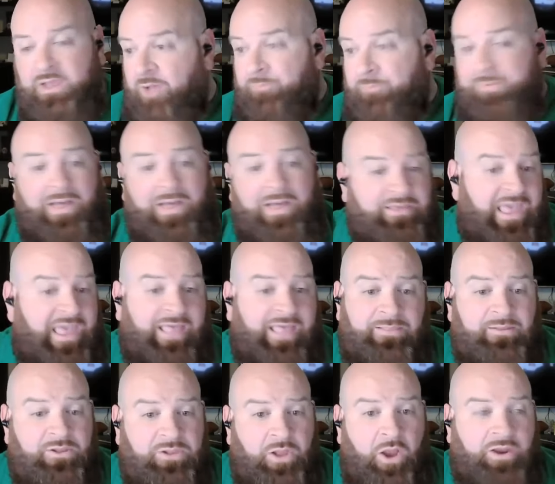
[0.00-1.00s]
about
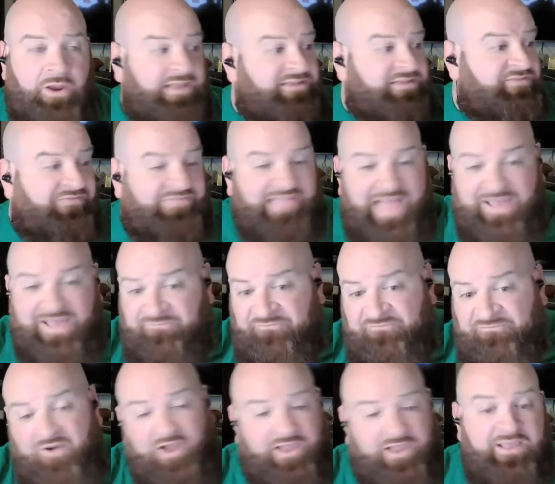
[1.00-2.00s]
Caitlin Clark and is flat
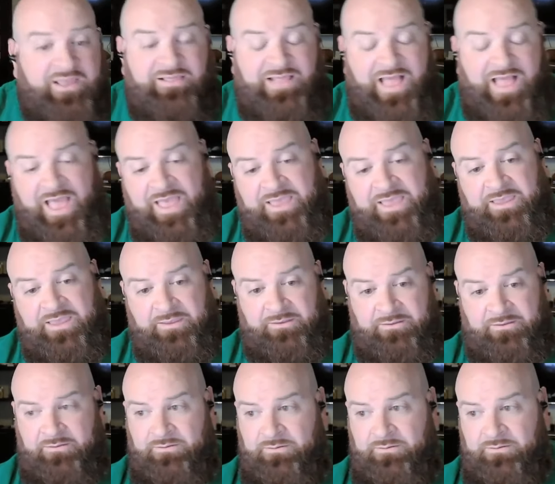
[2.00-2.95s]
fucking lying.